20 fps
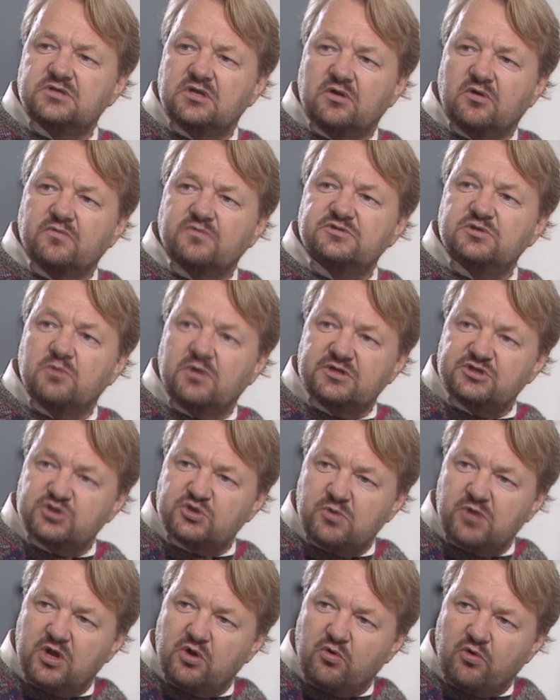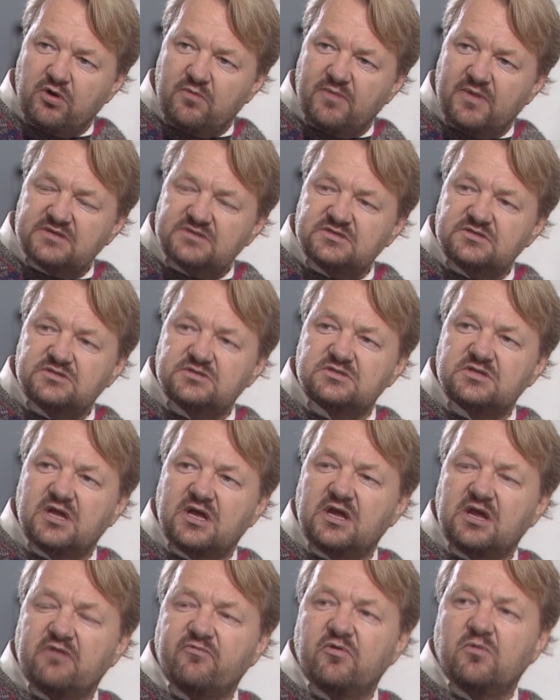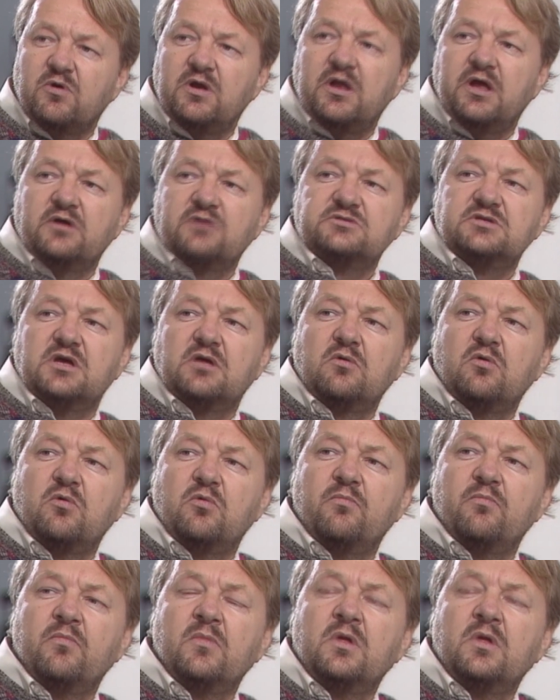You know, she wants to record messages like everyone else at home.